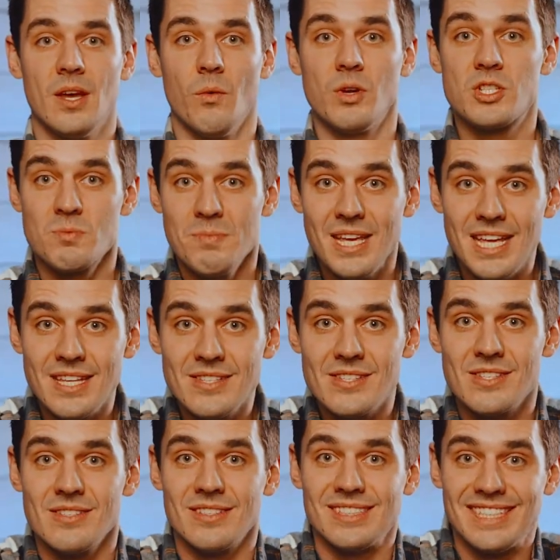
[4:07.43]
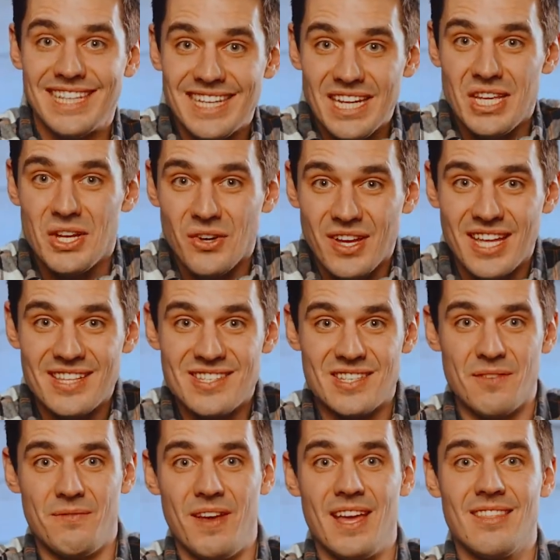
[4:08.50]
which means leading your kids
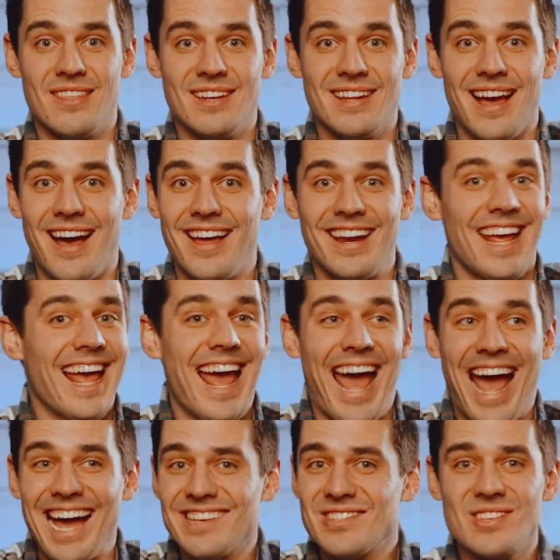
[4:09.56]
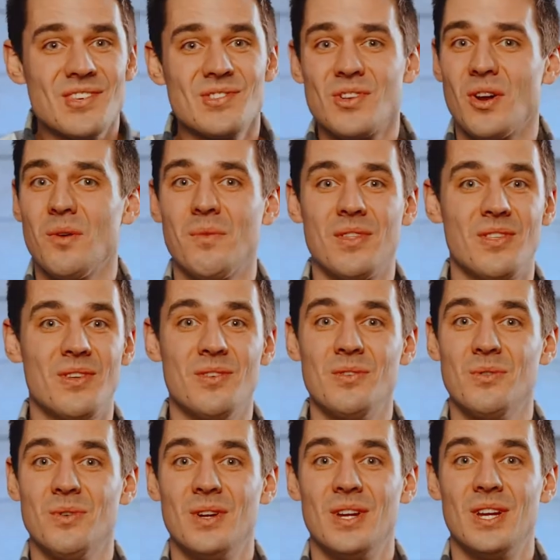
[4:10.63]
to faith in God has to start with
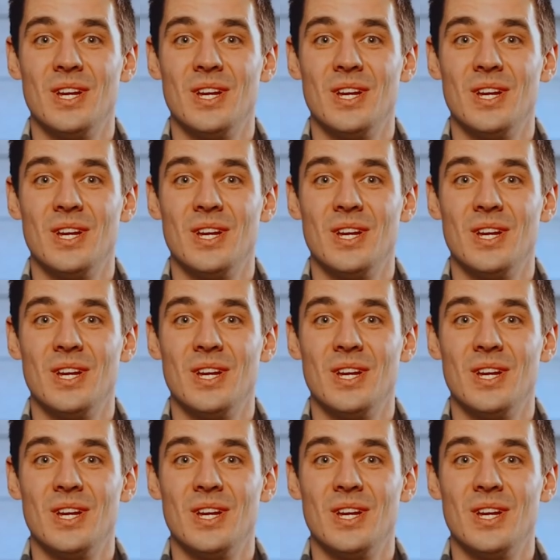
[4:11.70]
you.